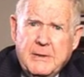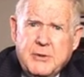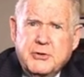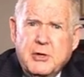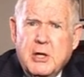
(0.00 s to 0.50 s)

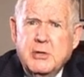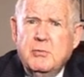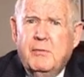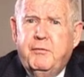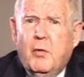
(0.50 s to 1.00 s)
The surge
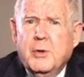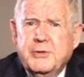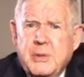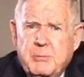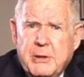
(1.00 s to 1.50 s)
will
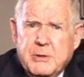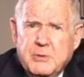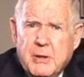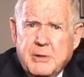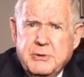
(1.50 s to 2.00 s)
force the
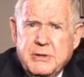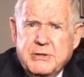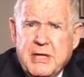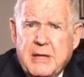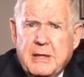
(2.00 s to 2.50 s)
administration to
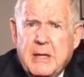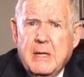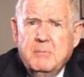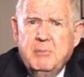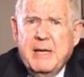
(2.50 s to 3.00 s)
send
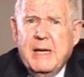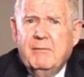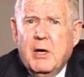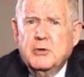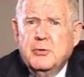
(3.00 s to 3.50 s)
many of
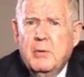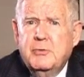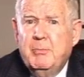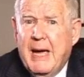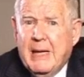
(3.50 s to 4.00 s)
our
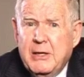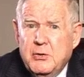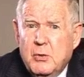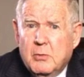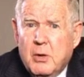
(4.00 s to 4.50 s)
troops back
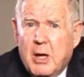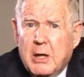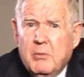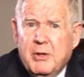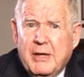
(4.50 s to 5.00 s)
into
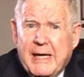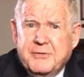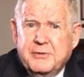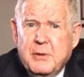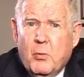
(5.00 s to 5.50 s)
Iraq with
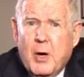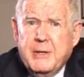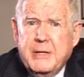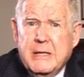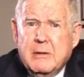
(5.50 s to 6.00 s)
less than
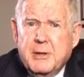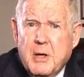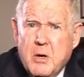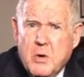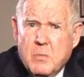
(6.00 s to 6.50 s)
1 year at
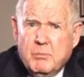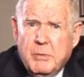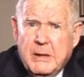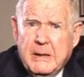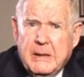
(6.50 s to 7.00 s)
home,
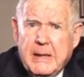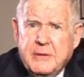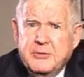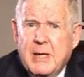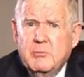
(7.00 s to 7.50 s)

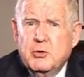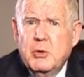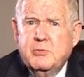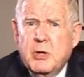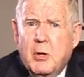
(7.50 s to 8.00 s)
and some
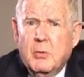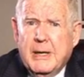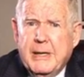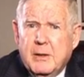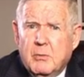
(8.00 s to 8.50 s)
troops
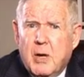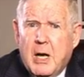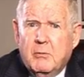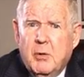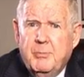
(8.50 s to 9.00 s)
already in
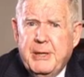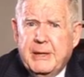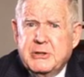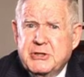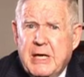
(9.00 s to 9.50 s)
Iraq will be
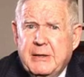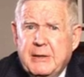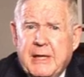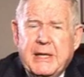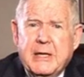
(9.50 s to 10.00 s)

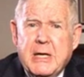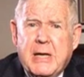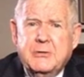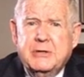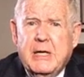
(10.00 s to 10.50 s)
extended in
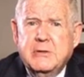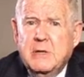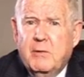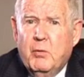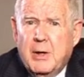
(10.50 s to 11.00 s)
excess
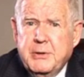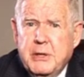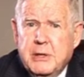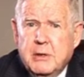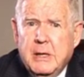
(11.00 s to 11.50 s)
of 1
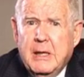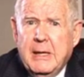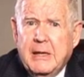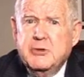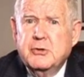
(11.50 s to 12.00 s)
year,
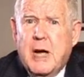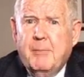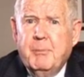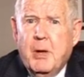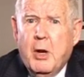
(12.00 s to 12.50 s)
and
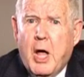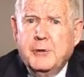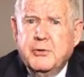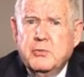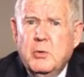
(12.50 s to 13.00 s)
stop
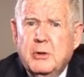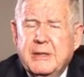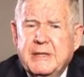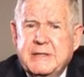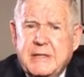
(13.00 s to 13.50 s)
losses will
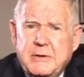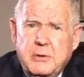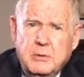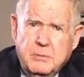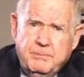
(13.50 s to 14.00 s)

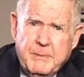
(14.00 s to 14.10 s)
continue.